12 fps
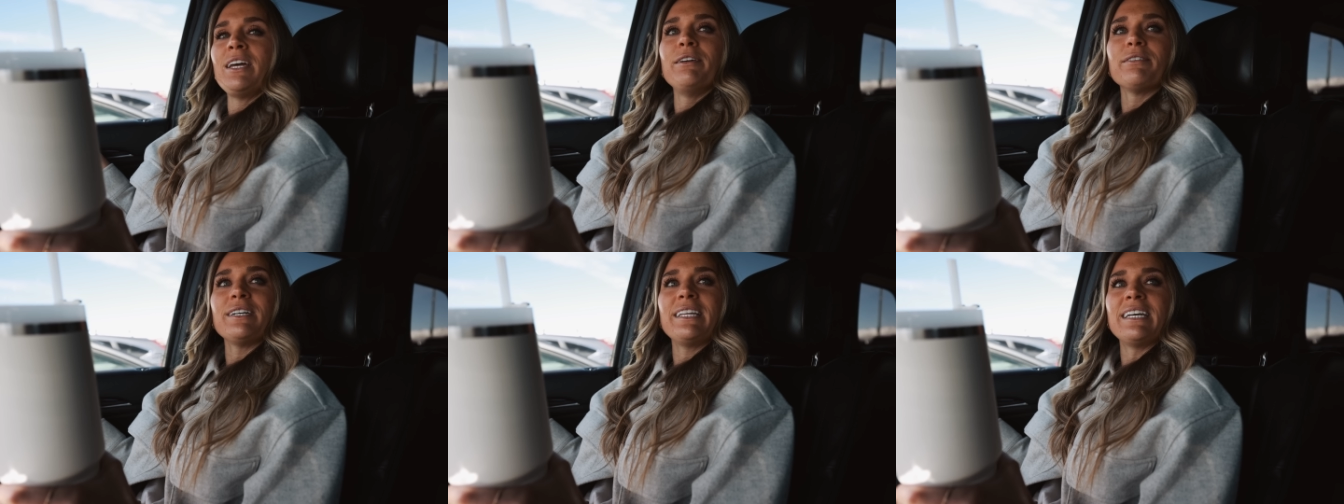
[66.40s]

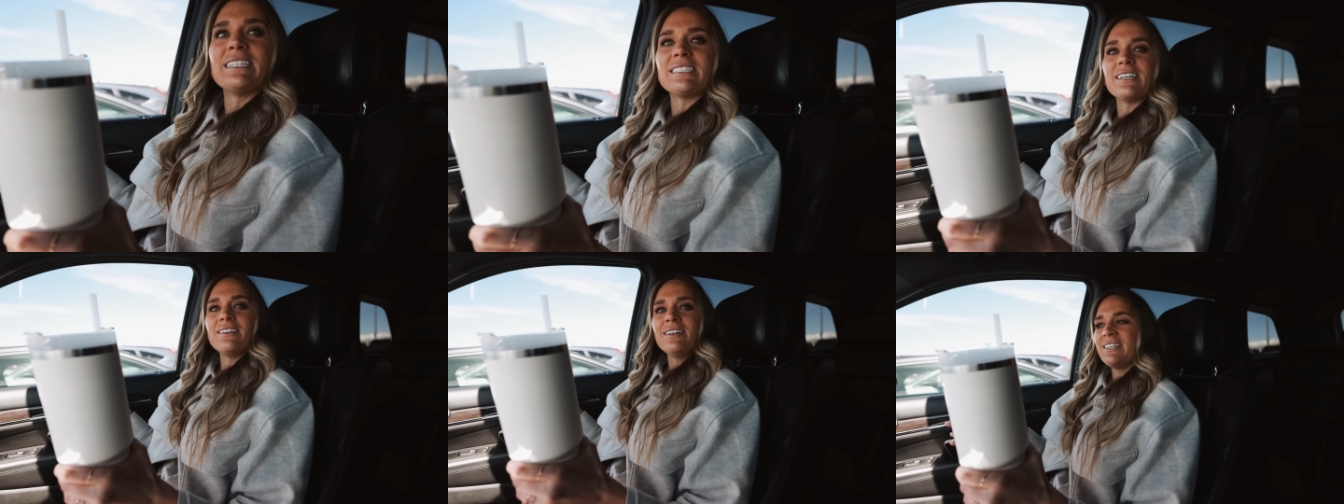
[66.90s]
you really think
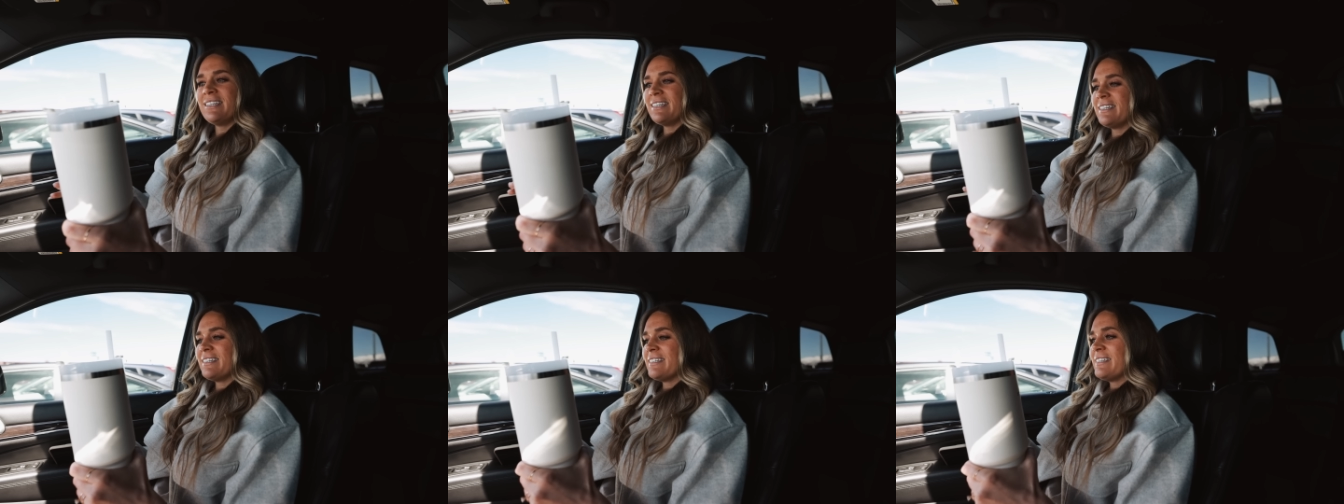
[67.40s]
so? I
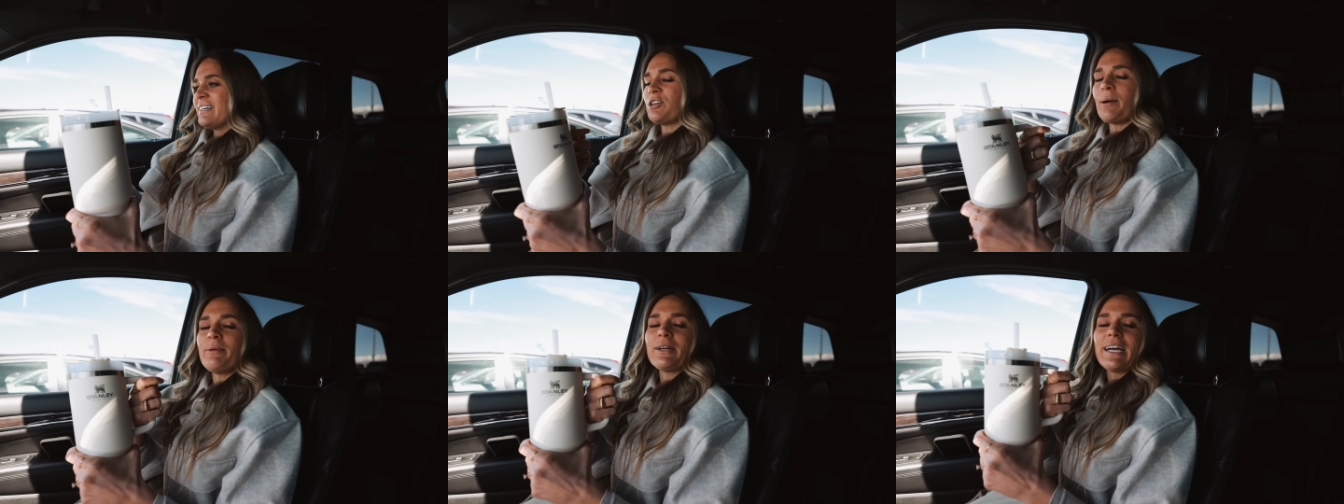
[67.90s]
think so.
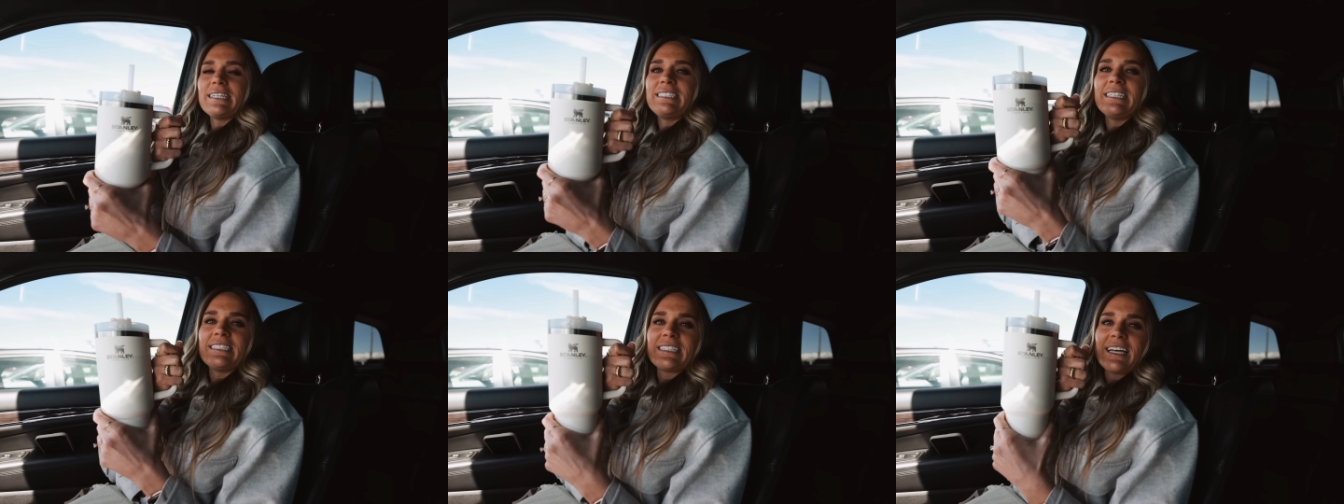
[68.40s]
Drop your
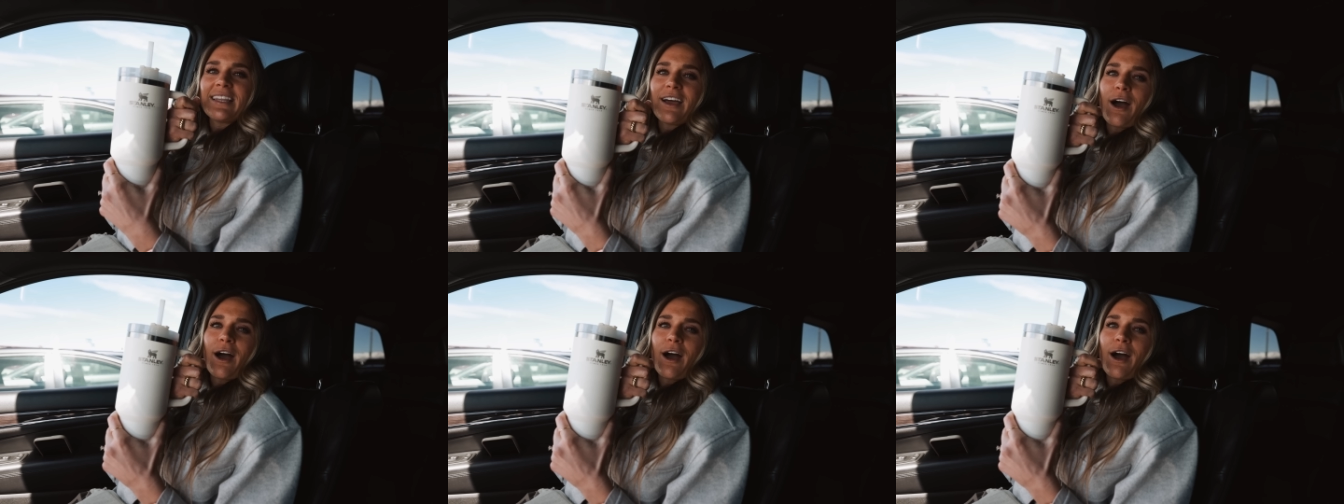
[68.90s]
guesses, get in the